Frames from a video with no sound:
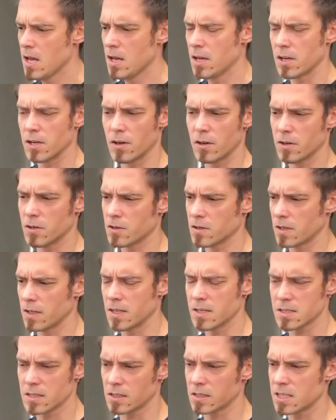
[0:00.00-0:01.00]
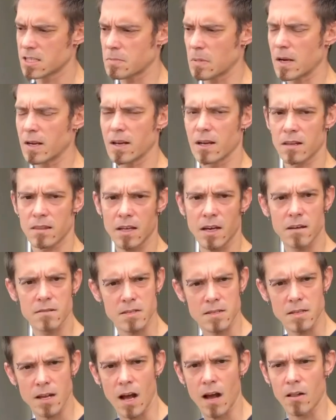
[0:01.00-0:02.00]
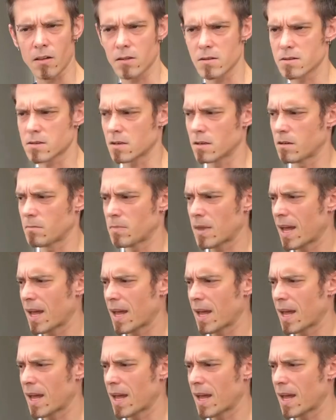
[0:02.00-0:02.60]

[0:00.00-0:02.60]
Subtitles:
you know, you're easily spending $1,000.